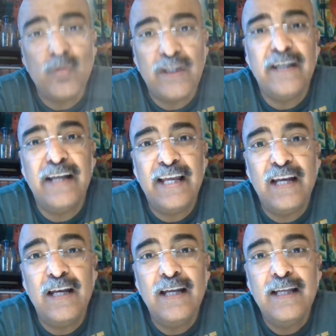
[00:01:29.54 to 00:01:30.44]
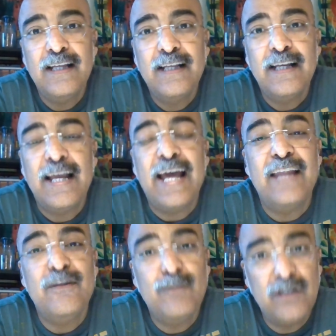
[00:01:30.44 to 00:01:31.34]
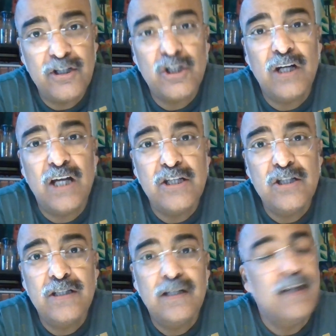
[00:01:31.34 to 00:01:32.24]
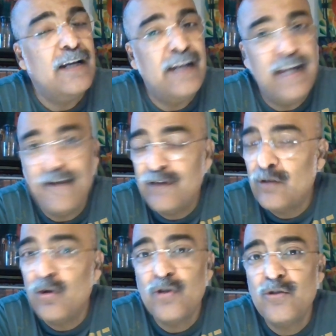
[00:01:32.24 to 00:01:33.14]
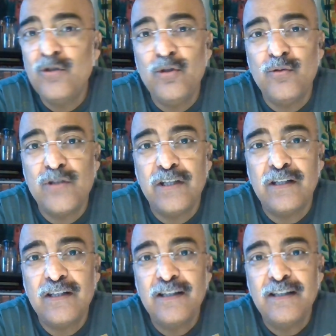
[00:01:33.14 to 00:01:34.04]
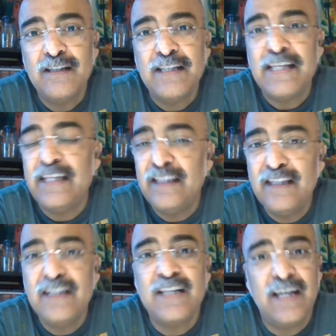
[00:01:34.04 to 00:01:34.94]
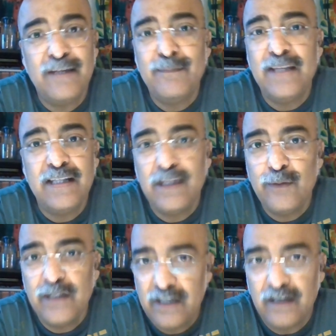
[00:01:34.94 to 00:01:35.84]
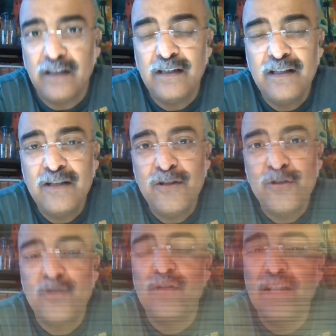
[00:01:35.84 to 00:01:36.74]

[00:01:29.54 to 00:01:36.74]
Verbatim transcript: tooth and nail, and the British Raj never got to use it in the time that they were here. So,